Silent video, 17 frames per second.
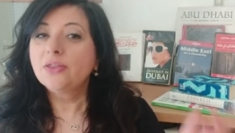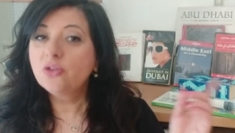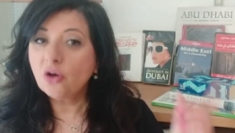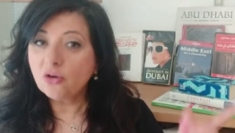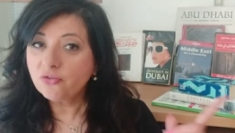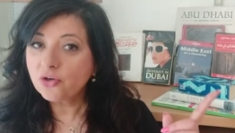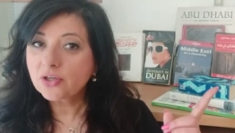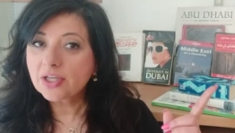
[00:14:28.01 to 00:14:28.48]

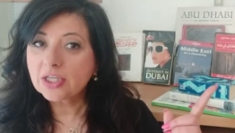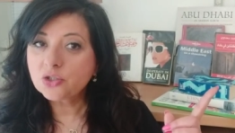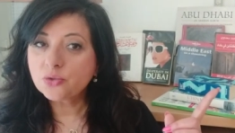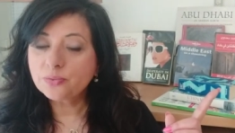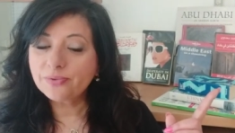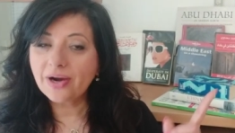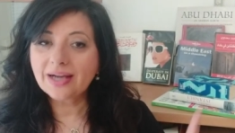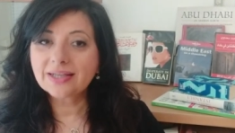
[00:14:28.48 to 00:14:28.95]
Don't forget
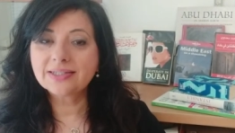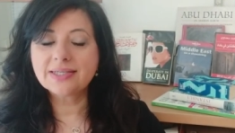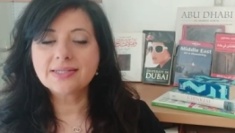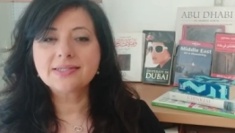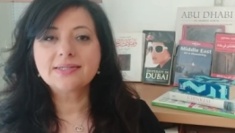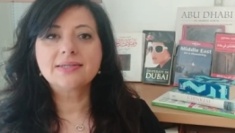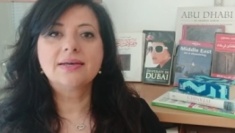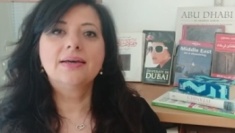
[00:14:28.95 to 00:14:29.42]
to
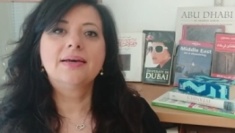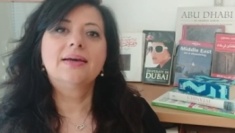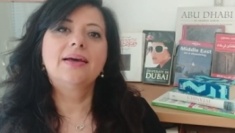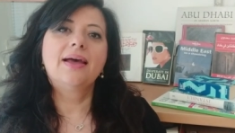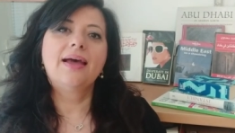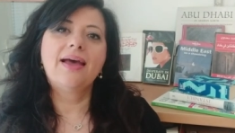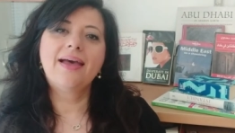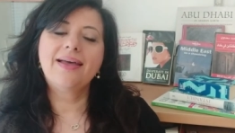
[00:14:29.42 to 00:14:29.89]
practice,
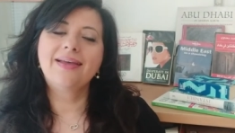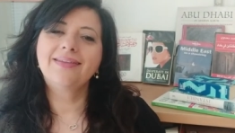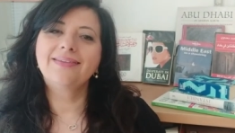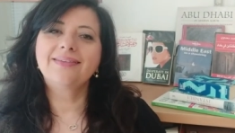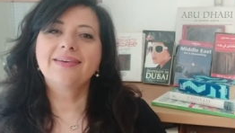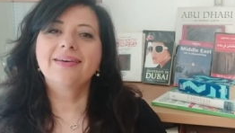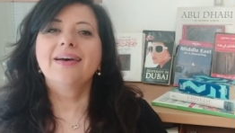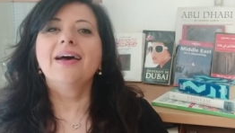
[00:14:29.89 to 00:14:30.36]

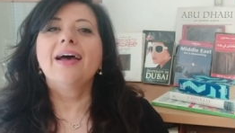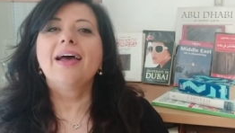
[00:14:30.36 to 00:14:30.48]
and